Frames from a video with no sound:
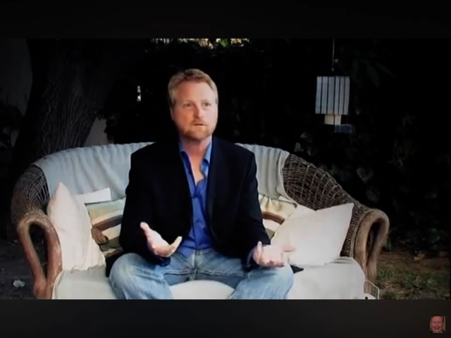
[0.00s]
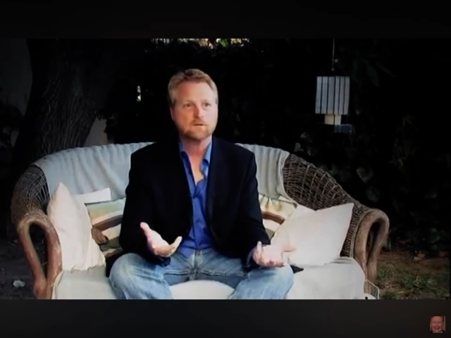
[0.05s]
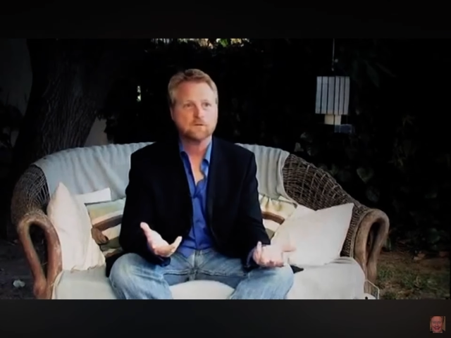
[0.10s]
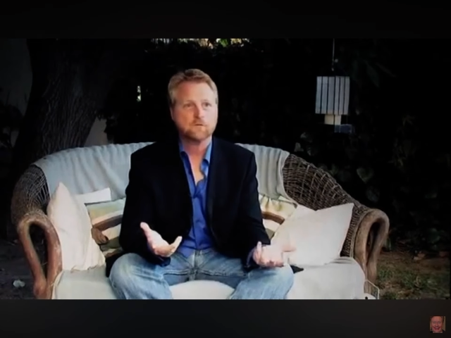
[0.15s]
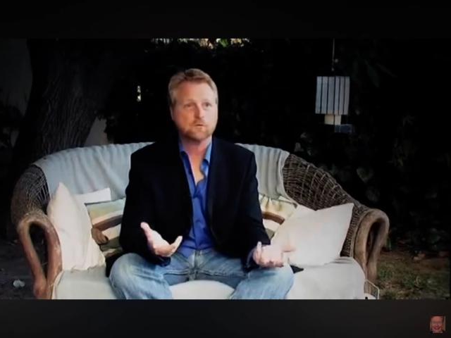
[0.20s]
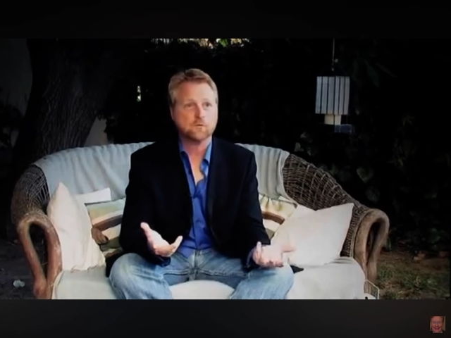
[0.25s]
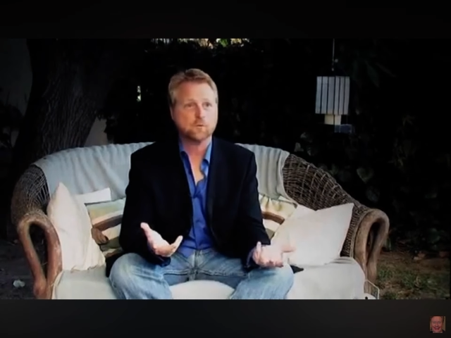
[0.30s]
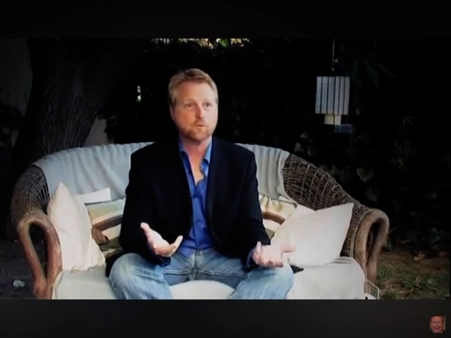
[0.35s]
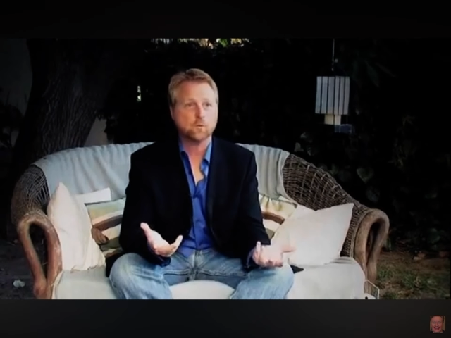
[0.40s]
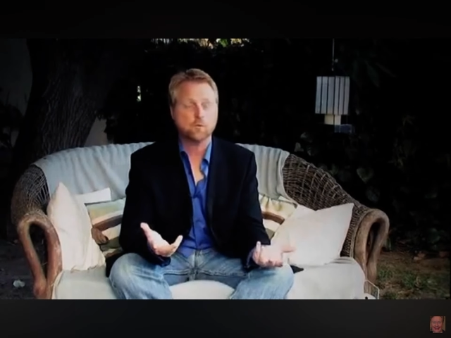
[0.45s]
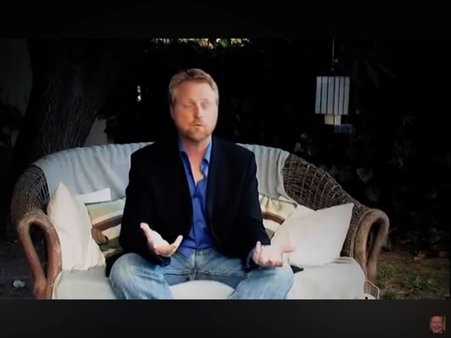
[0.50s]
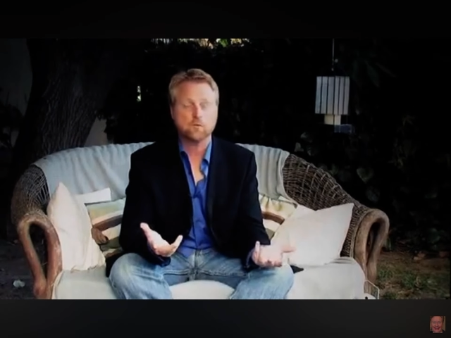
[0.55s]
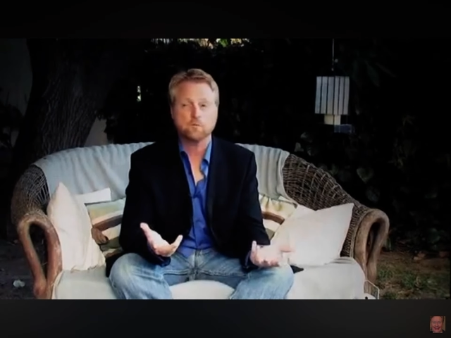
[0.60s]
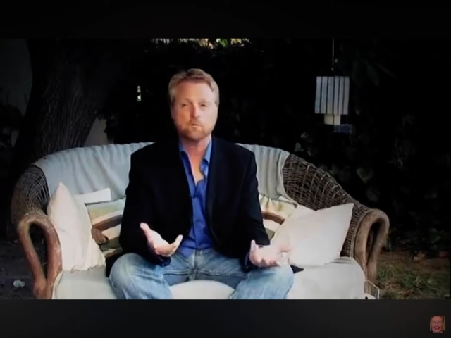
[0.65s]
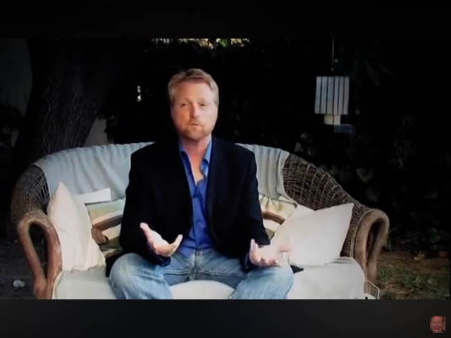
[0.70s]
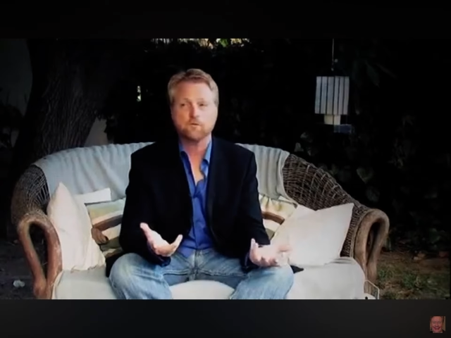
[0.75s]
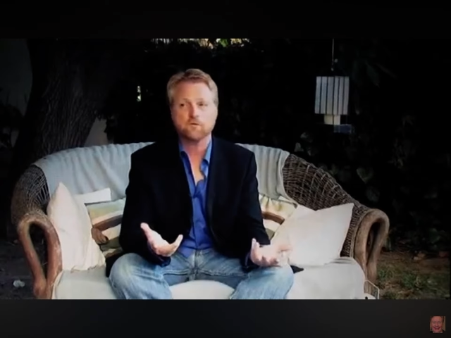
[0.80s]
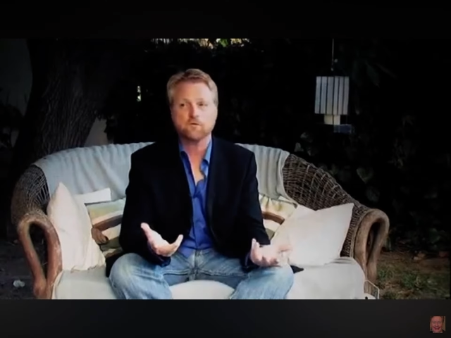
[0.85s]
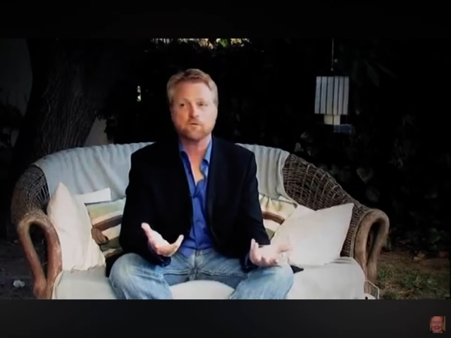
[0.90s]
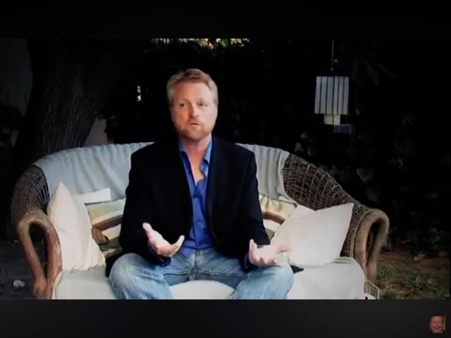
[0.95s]
the door
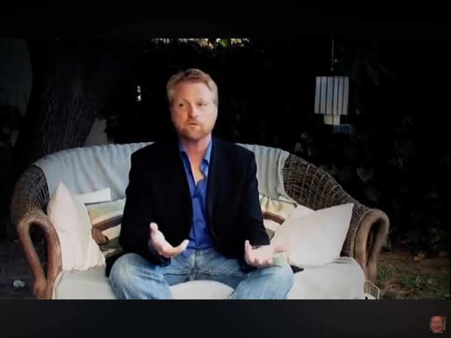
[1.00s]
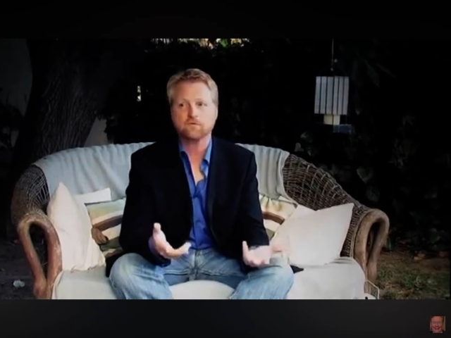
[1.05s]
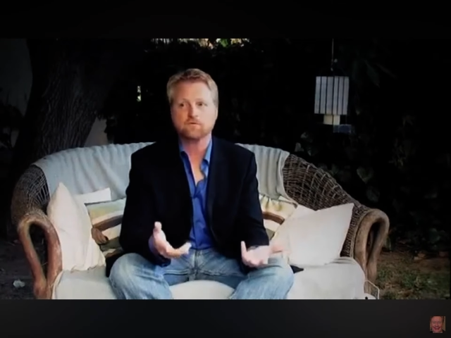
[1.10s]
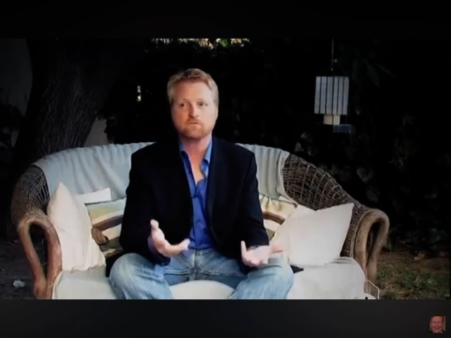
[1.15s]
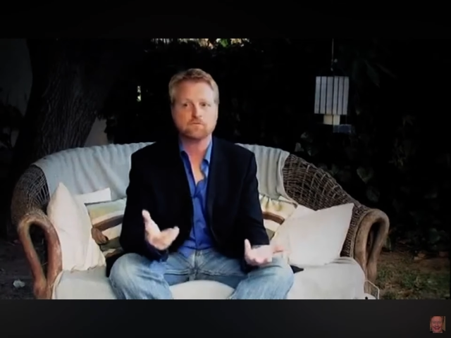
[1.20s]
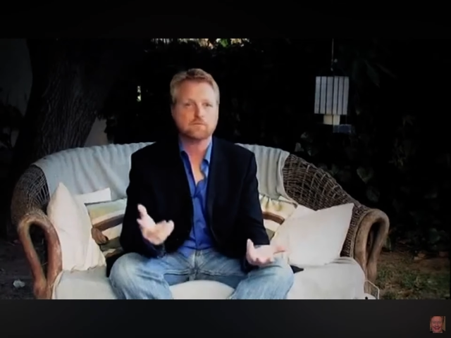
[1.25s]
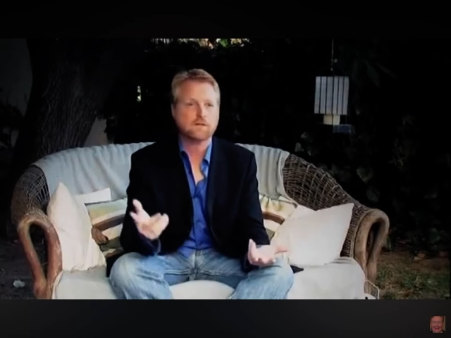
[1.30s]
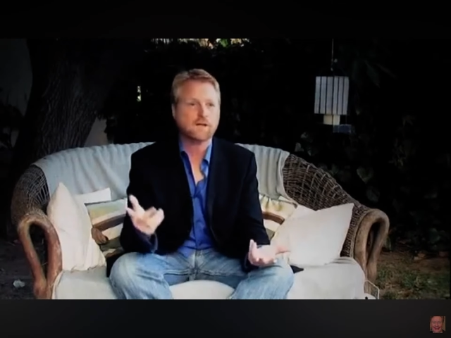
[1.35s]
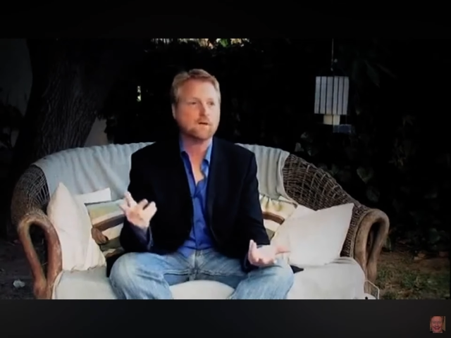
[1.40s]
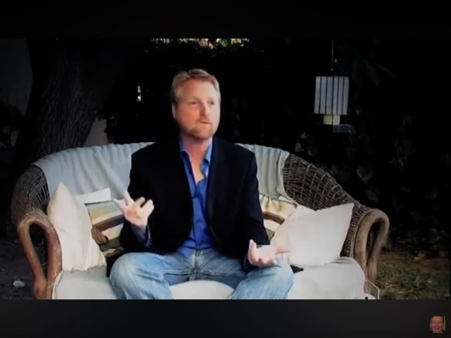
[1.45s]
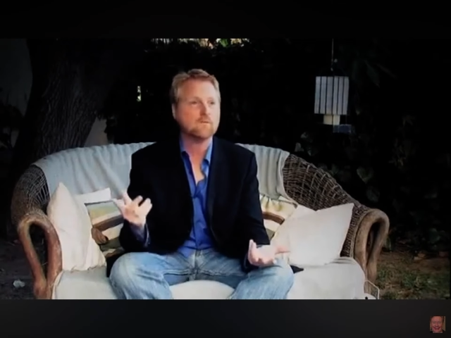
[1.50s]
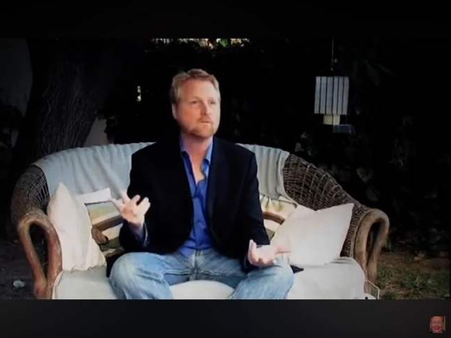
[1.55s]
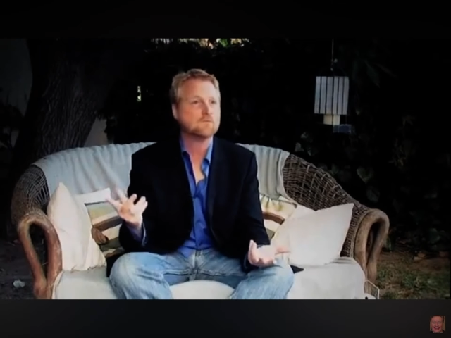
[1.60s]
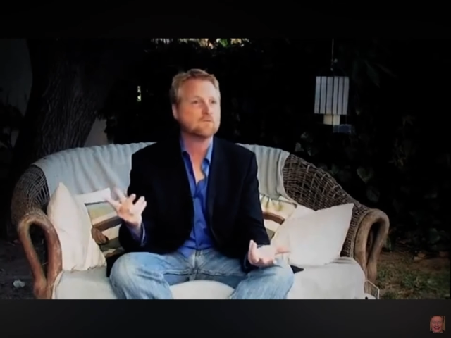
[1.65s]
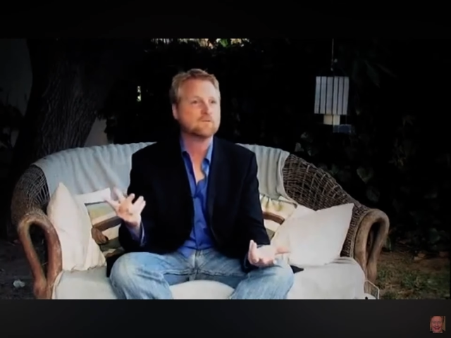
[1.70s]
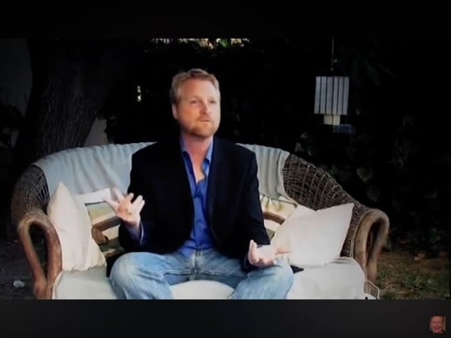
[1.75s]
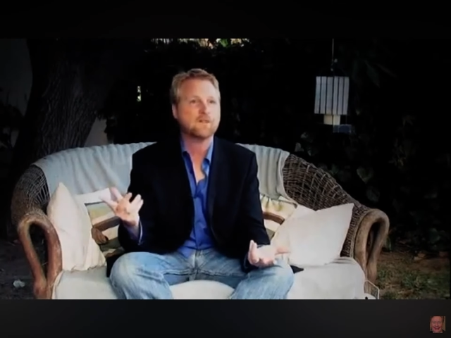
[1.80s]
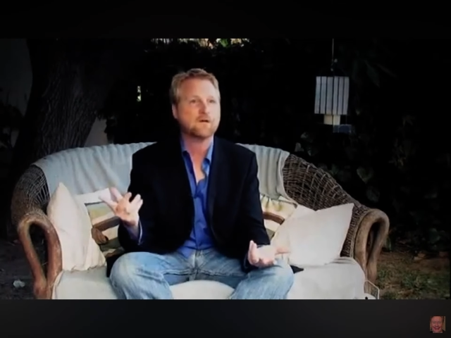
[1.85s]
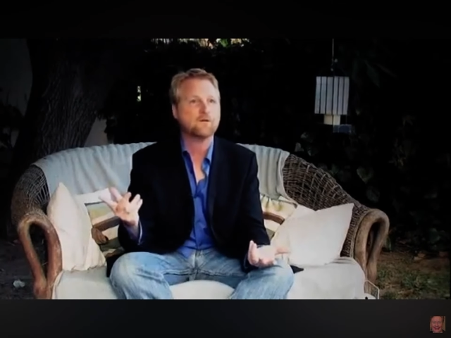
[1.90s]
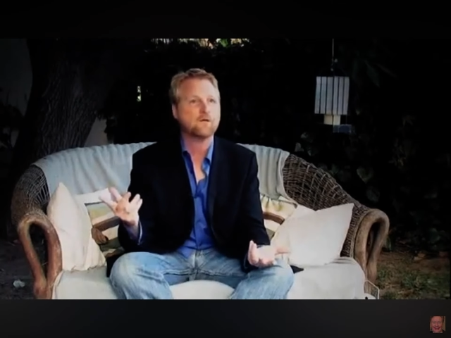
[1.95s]
was just down
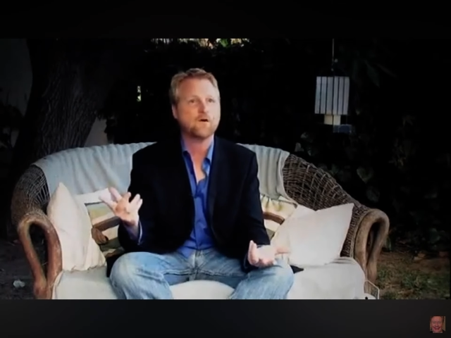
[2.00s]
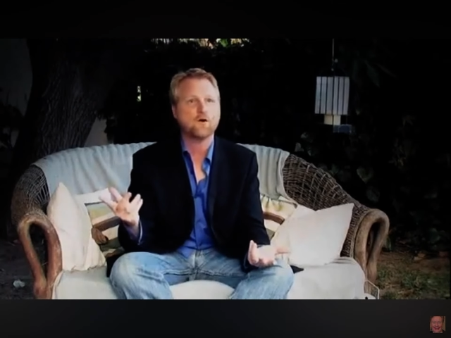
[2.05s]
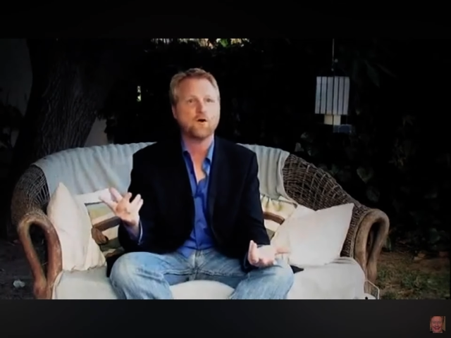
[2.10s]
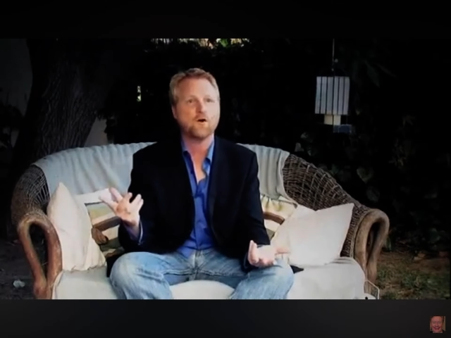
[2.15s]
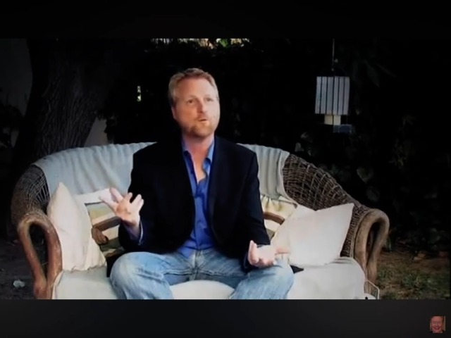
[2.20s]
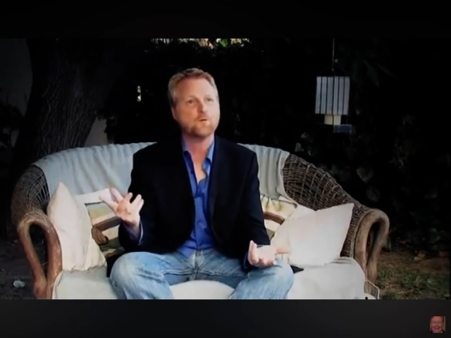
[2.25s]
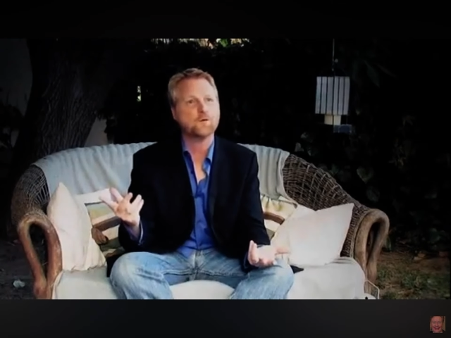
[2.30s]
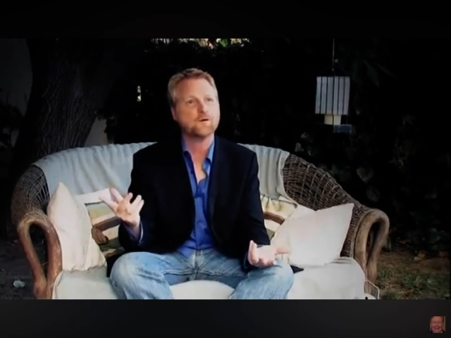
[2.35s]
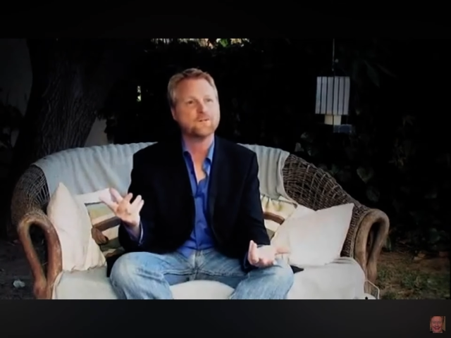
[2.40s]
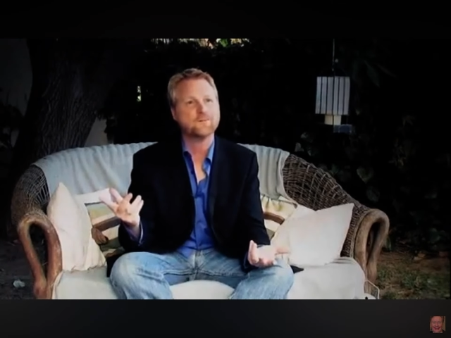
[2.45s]
the hallway.